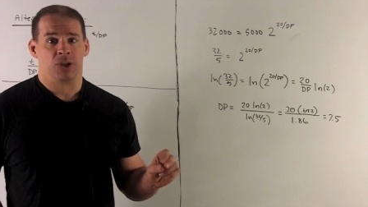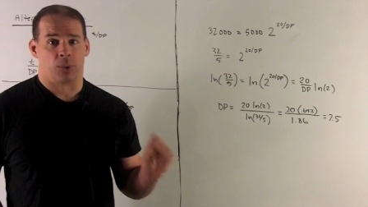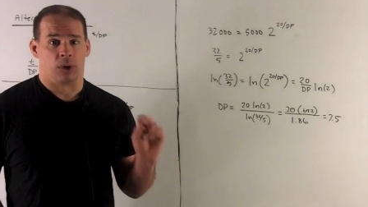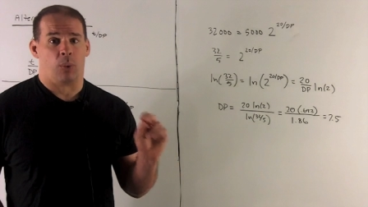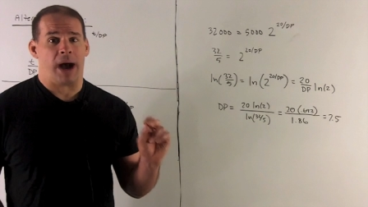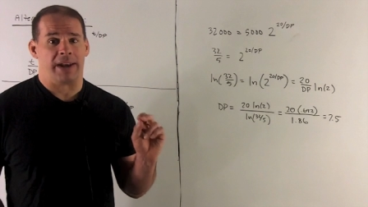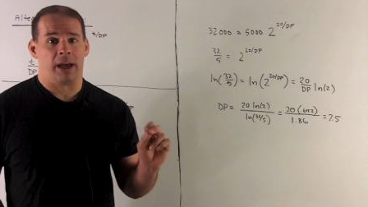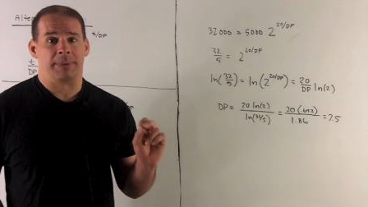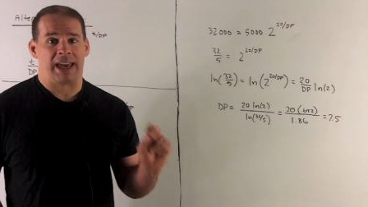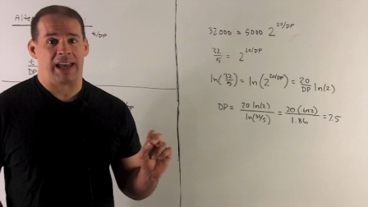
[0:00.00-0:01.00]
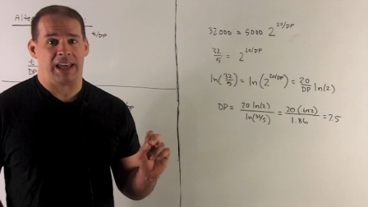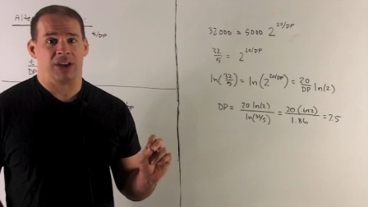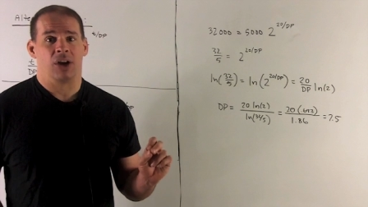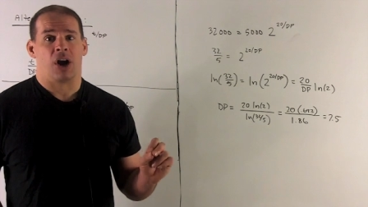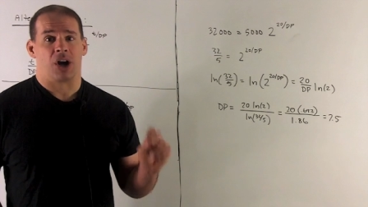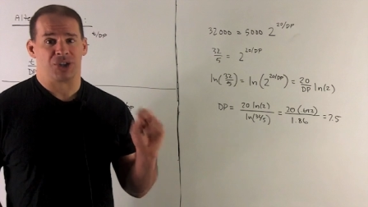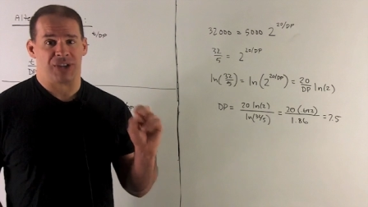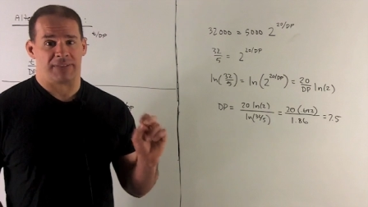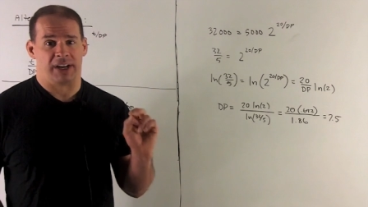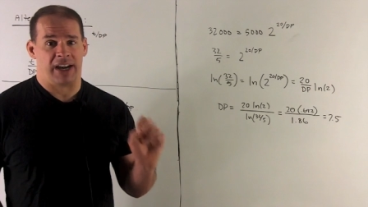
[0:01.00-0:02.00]
So we're going to wind up getting our
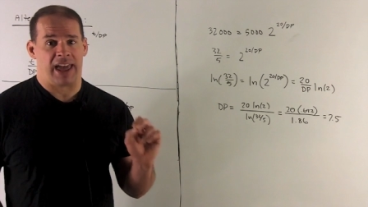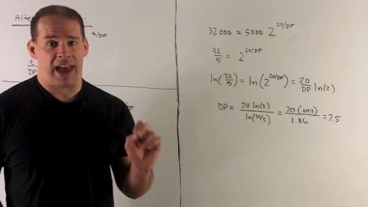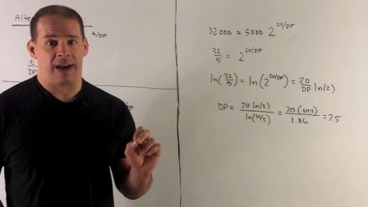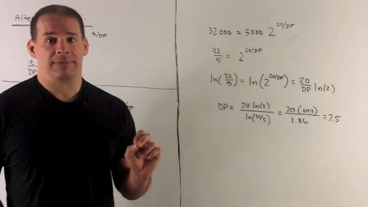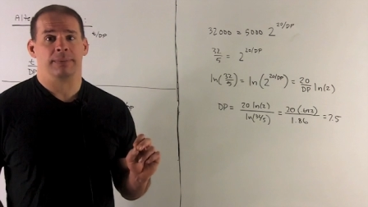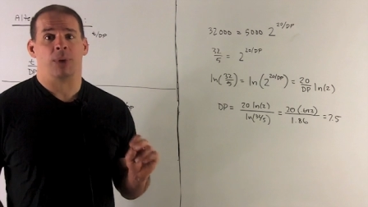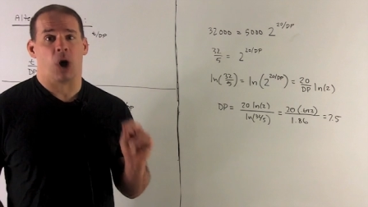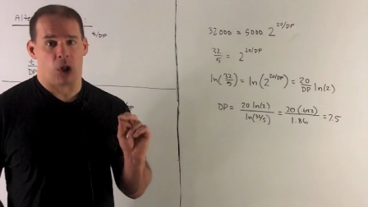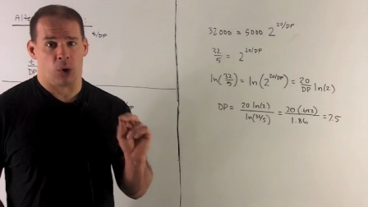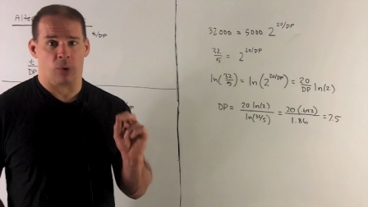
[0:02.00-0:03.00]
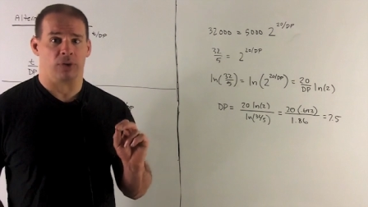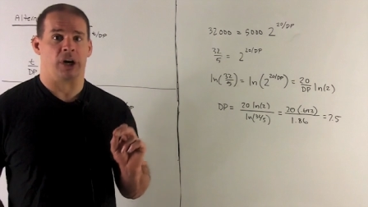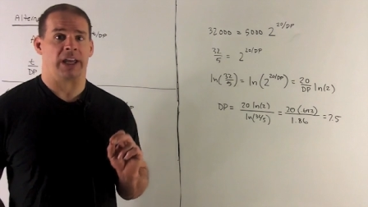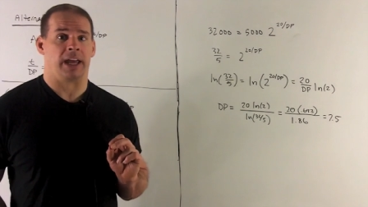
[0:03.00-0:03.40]
7.5 all over